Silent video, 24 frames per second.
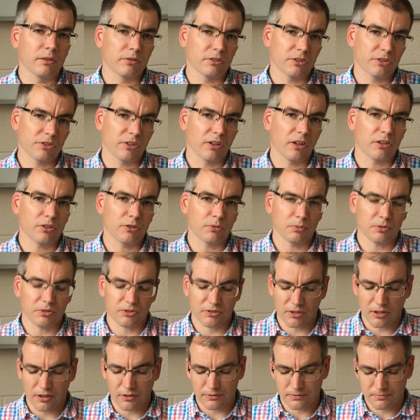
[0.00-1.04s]
research was
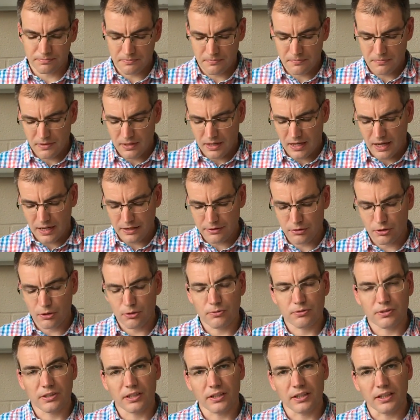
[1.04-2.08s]
done and who
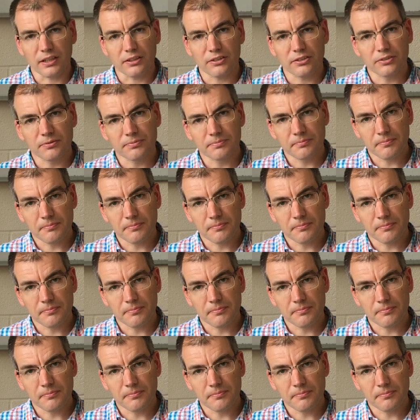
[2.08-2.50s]
did it.